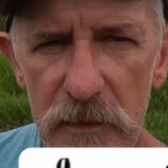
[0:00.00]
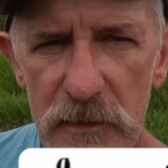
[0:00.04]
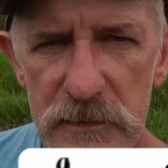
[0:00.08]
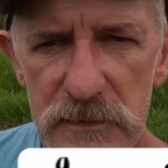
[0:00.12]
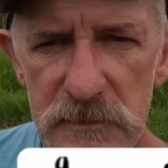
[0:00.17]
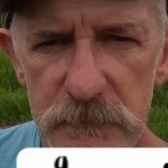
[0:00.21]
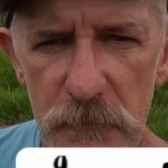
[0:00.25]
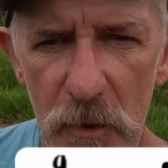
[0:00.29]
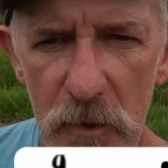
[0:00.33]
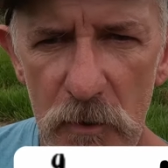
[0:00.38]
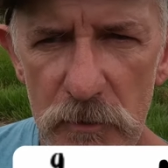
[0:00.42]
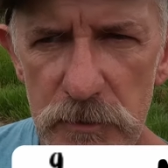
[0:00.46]

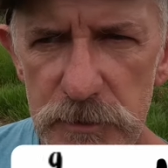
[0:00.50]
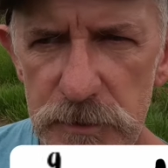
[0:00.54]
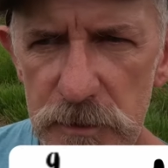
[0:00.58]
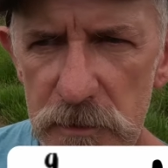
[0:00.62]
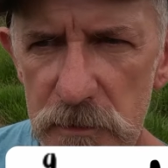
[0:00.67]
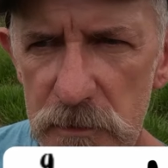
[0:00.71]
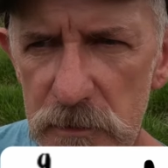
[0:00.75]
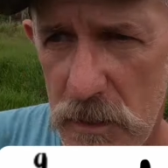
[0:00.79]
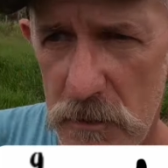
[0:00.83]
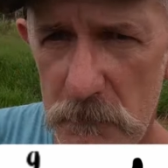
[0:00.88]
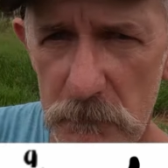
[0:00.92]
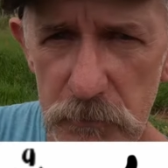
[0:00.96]

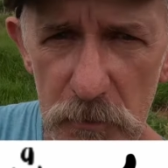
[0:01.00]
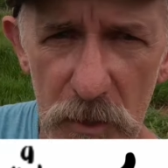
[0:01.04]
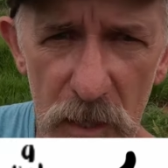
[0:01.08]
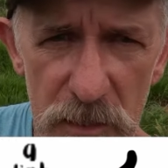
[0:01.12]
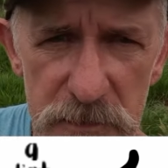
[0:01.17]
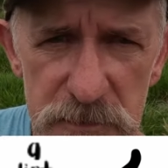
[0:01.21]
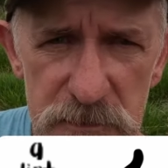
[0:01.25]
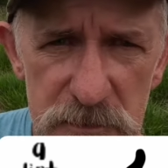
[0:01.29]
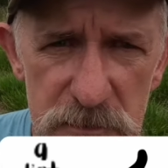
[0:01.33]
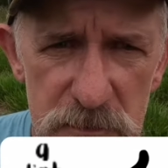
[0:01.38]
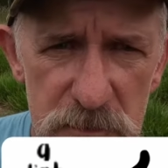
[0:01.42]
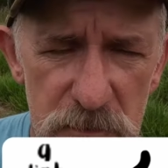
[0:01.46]
exposure in
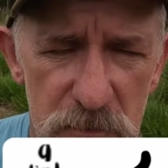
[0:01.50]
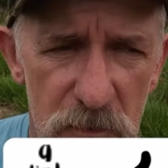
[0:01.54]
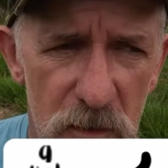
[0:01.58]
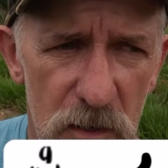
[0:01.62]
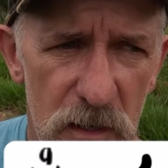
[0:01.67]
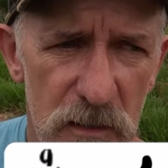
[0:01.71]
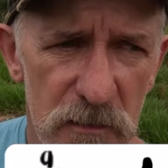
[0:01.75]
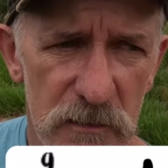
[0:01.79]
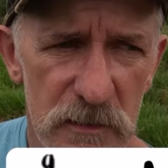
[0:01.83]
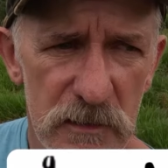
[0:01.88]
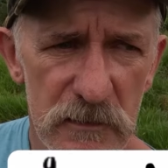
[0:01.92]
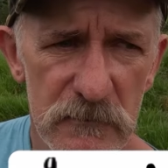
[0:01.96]
places that
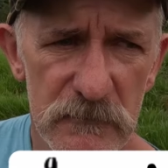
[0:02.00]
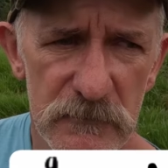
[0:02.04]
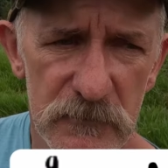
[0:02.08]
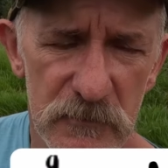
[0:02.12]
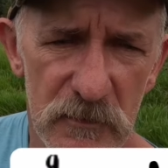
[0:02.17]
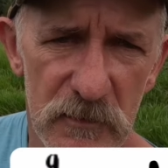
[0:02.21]
I live,